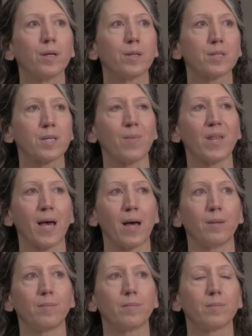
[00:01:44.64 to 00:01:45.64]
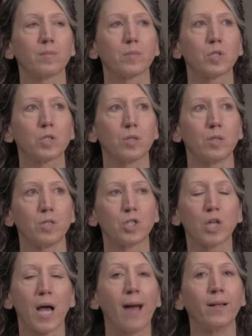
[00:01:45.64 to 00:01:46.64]
some of the
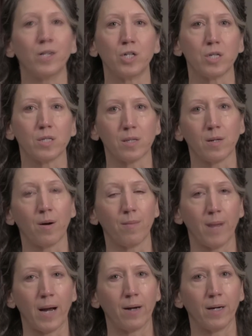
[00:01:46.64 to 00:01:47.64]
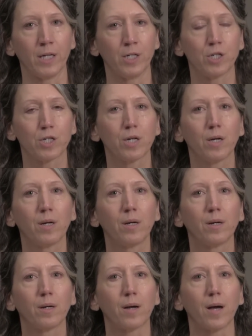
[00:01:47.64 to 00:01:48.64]
challenges in our marriage,
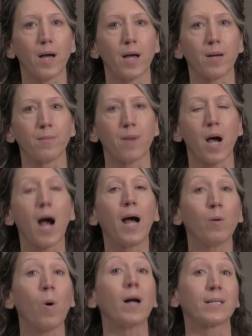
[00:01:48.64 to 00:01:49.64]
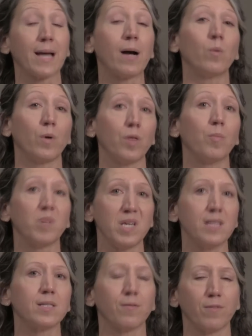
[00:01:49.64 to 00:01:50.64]
I walked out with a
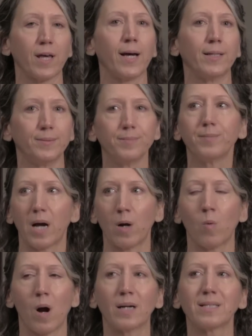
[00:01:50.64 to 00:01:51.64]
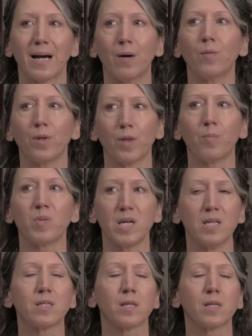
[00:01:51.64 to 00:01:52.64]
piece of that. I walked out with a
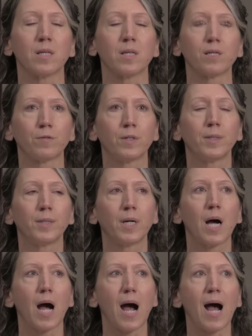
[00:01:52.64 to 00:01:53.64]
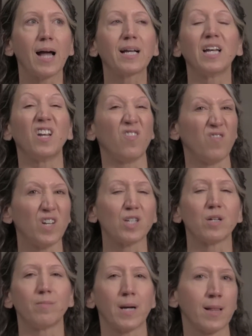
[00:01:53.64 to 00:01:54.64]
piece of, I can
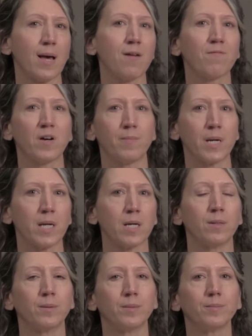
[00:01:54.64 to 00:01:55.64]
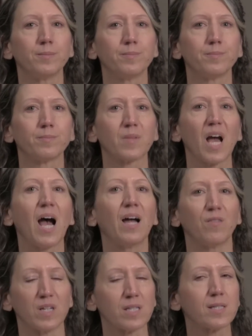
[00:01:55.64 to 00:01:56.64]
envision my life on my own. I
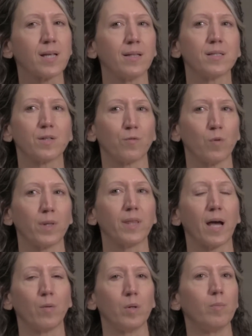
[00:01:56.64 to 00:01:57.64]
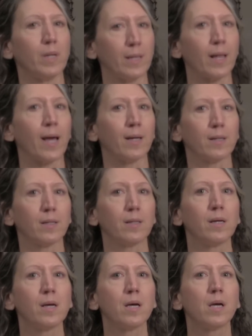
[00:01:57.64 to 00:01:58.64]
have a sense of what that would be like.
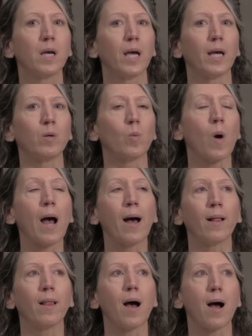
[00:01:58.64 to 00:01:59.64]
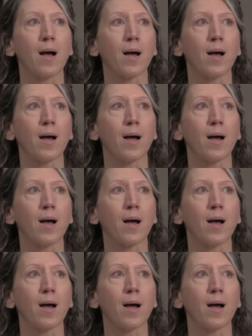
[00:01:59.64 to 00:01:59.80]
And while